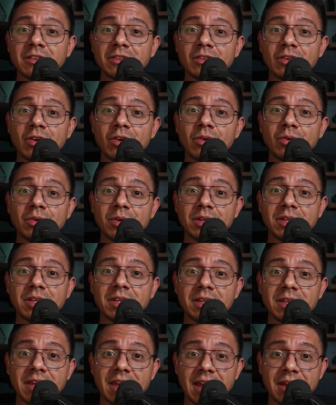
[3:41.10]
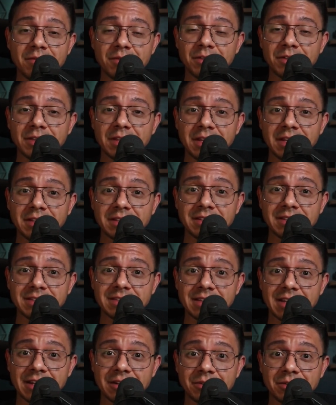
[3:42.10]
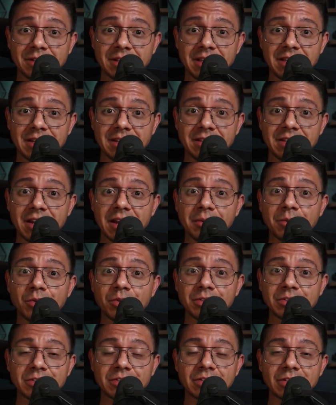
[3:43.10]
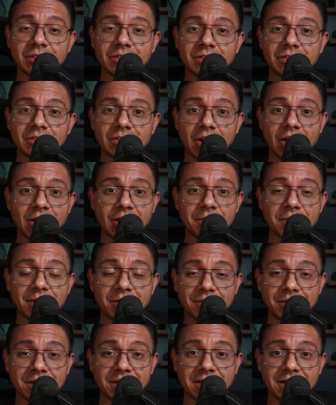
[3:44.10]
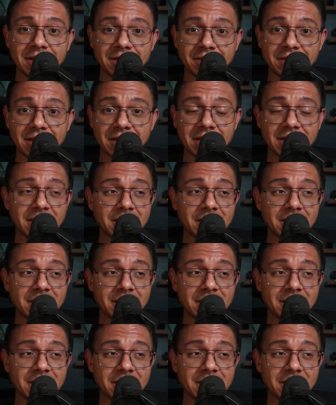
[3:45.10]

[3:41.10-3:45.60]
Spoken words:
So everything design related that I'm going to talk about right now,